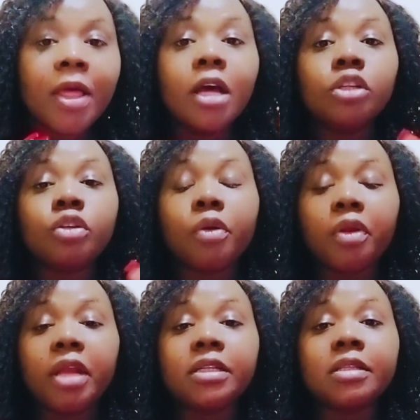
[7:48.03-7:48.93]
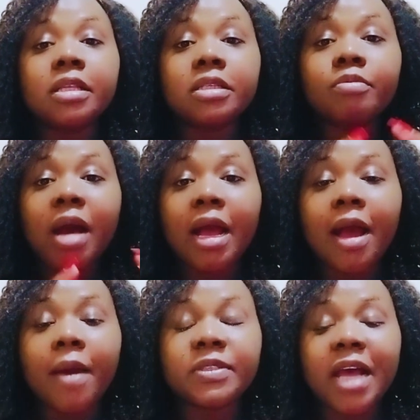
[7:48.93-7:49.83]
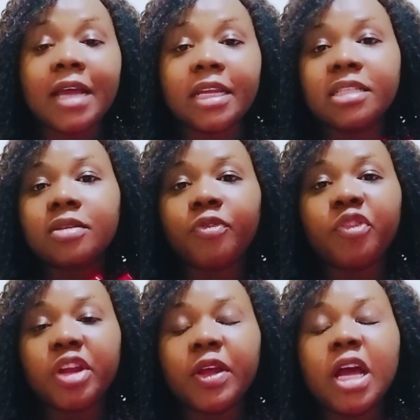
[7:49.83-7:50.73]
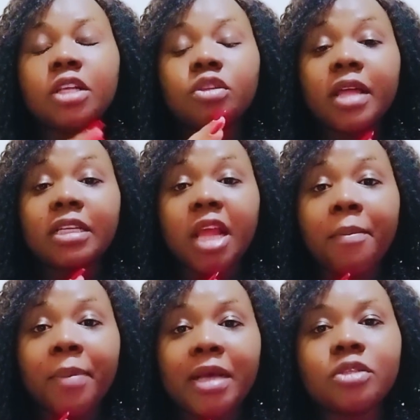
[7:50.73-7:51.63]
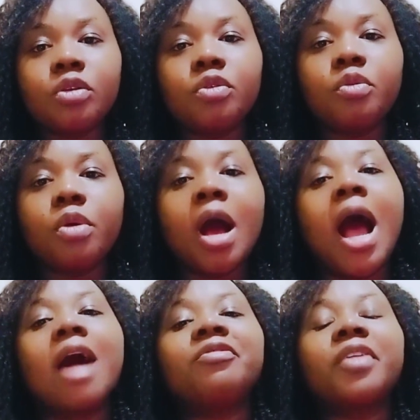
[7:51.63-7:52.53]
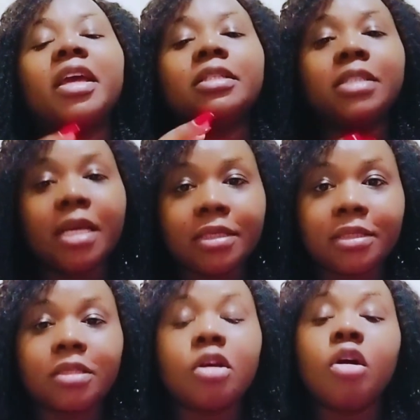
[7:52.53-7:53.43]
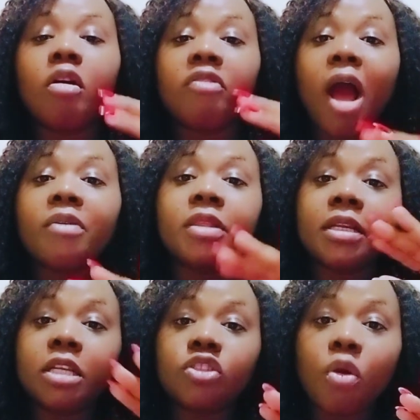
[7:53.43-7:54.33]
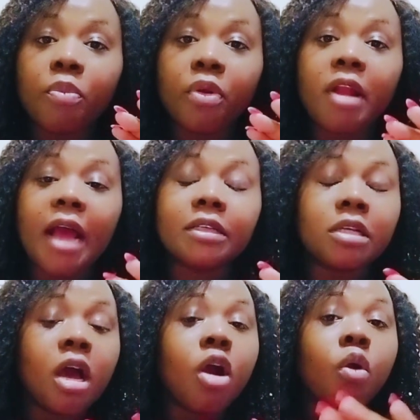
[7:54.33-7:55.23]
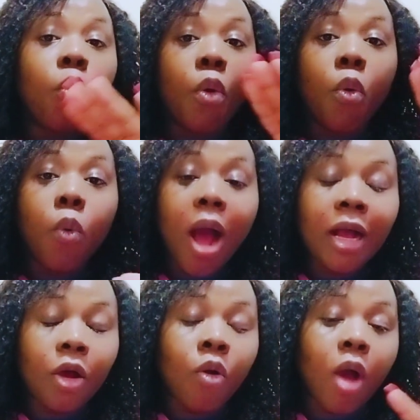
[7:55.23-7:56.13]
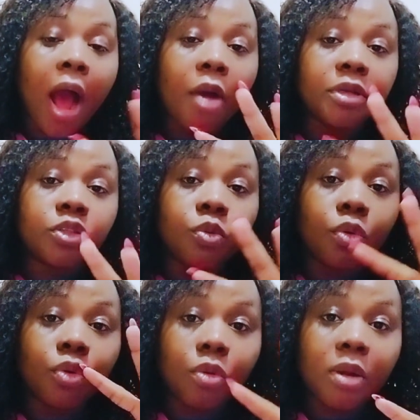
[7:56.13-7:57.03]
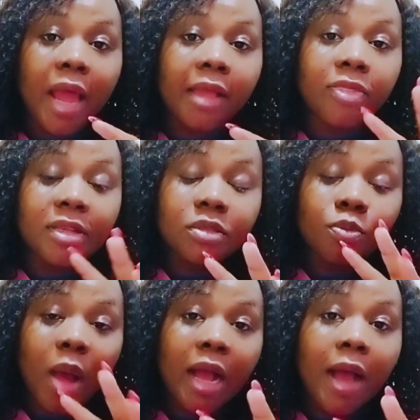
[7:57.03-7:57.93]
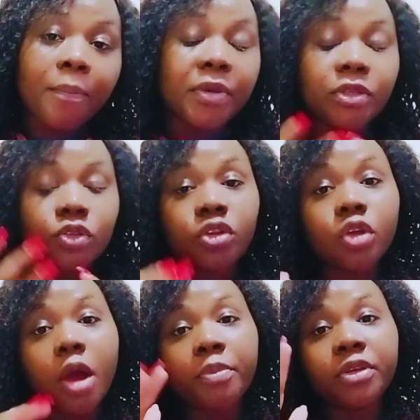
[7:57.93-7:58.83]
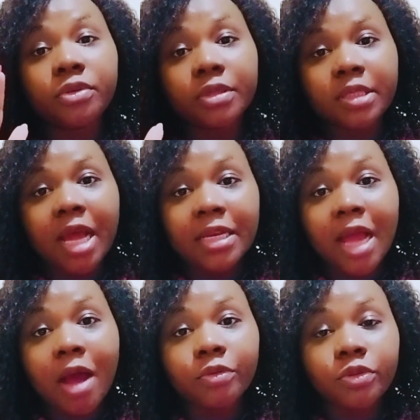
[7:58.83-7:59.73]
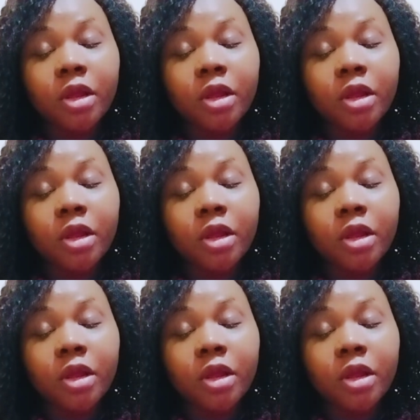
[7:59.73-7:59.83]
to create these markups, and it's free, so that a person will have a taste of how the digital product will work or how it will look like. This markup is going to help you to stand out